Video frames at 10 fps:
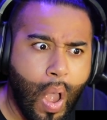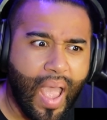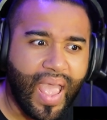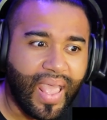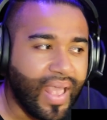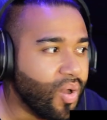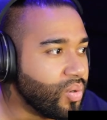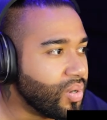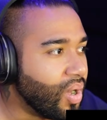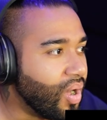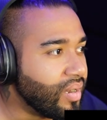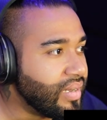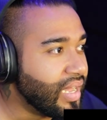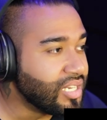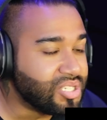Hell no. Nah.
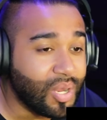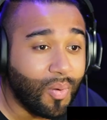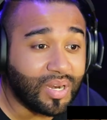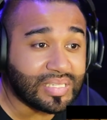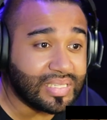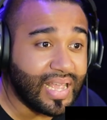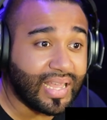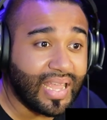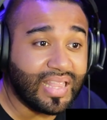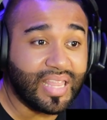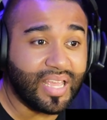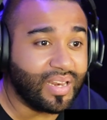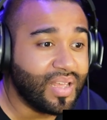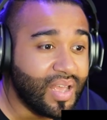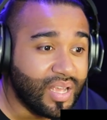Nudged him on his neck and then